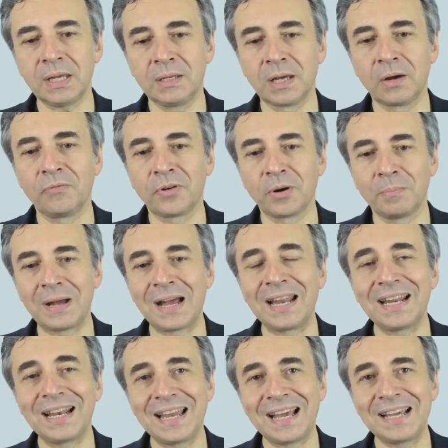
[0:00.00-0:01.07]
Now, from
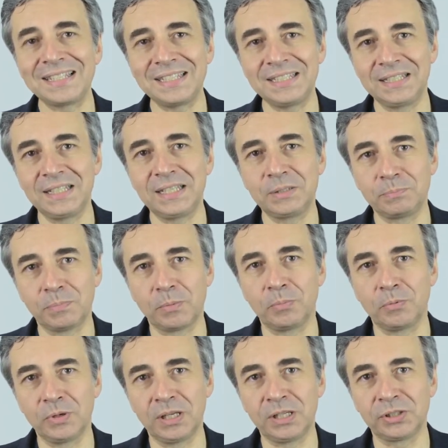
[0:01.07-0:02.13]
analyzing this
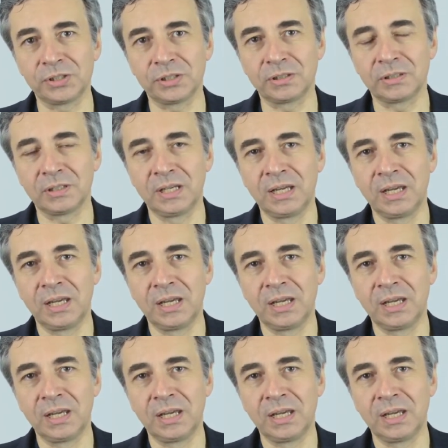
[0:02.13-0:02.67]
population